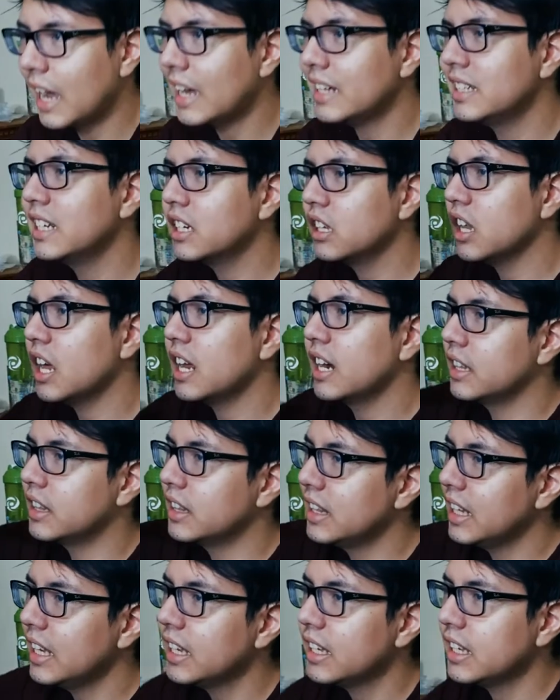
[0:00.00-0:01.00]
I did a lot of
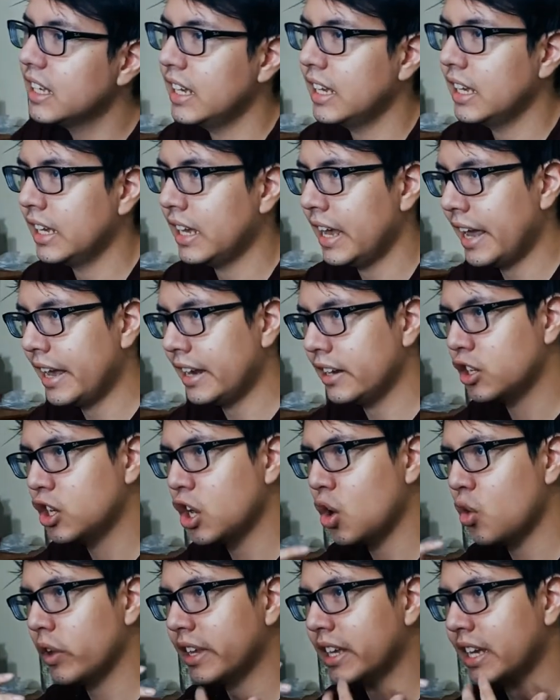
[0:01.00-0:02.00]
thinking and
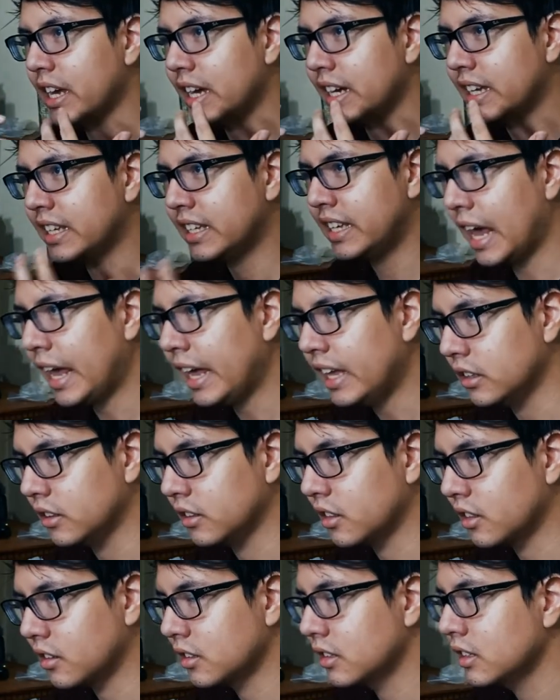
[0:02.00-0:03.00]
going
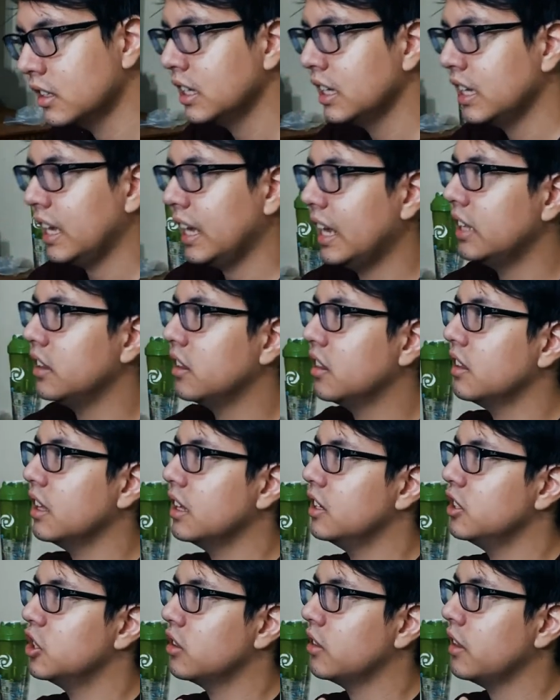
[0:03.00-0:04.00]
against instead
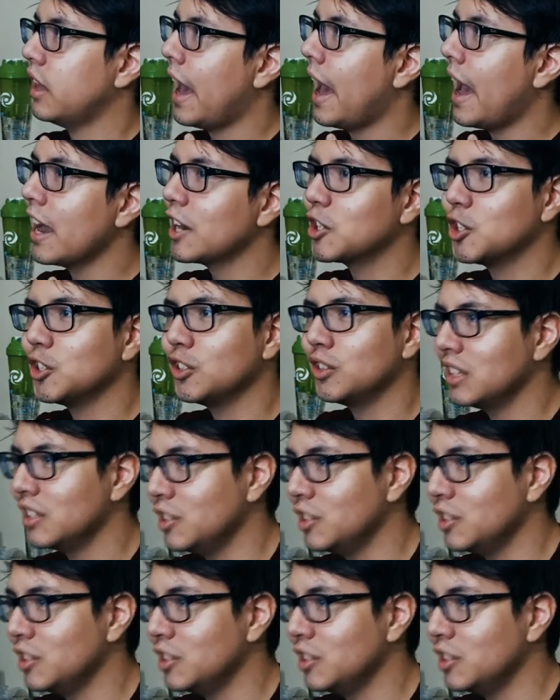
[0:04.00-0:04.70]
of just actually